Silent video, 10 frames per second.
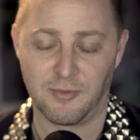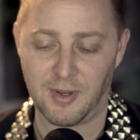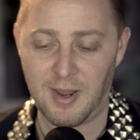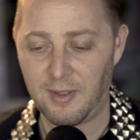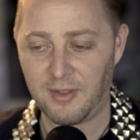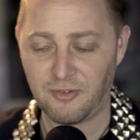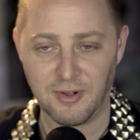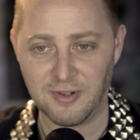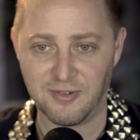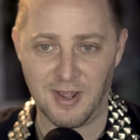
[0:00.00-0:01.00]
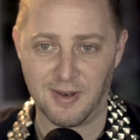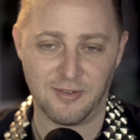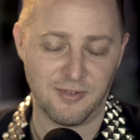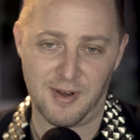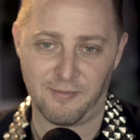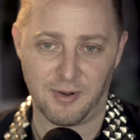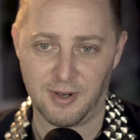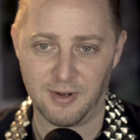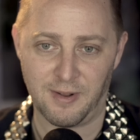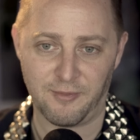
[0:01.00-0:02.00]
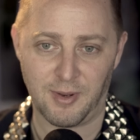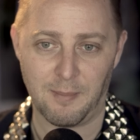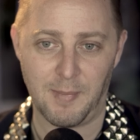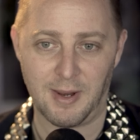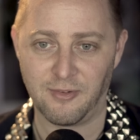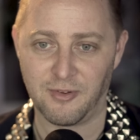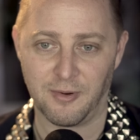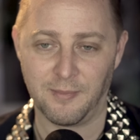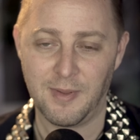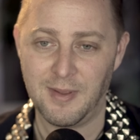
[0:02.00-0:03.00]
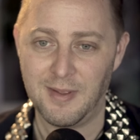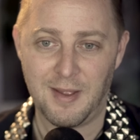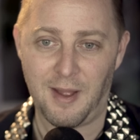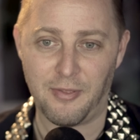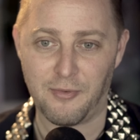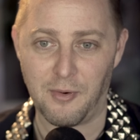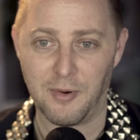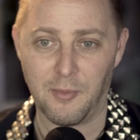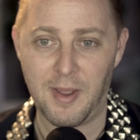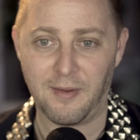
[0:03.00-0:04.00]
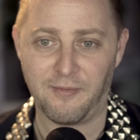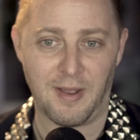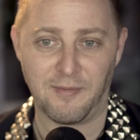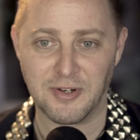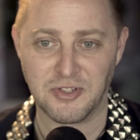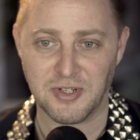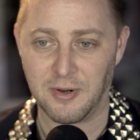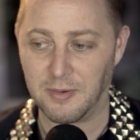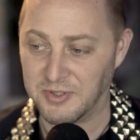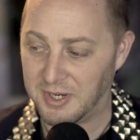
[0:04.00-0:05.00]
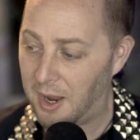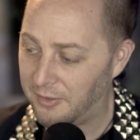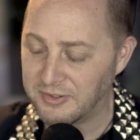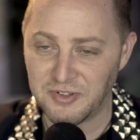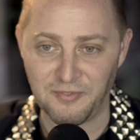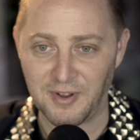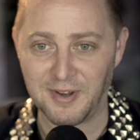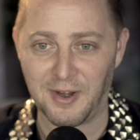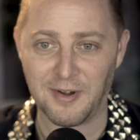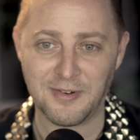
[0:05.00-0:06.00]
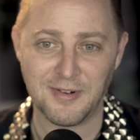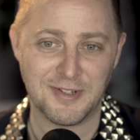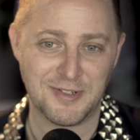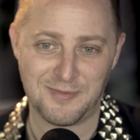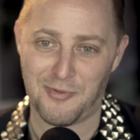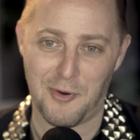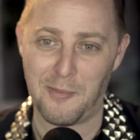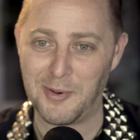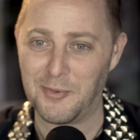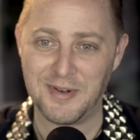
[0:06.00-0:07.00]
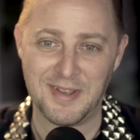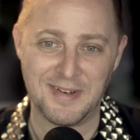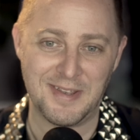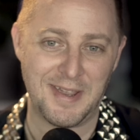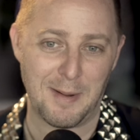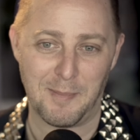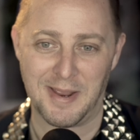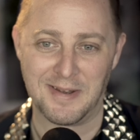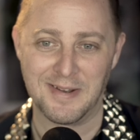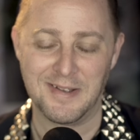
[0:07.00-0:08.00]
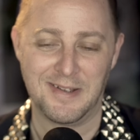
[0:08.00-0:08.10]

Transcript: It was like, oh, that's good, it's done, it's never good enough to get made, so. I'd thrown it away five years ago, and I was like, oh, that's a fun character. Let's throw him into a D&D campaign.